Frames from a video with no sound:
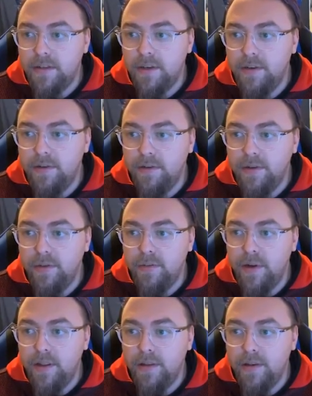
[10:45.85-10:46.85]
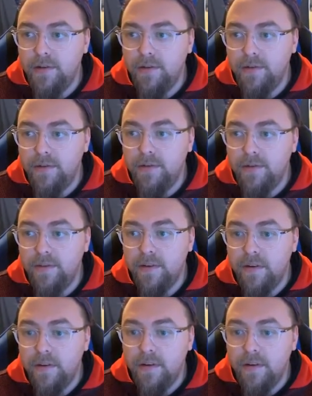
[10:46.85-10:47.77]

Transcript: So you want those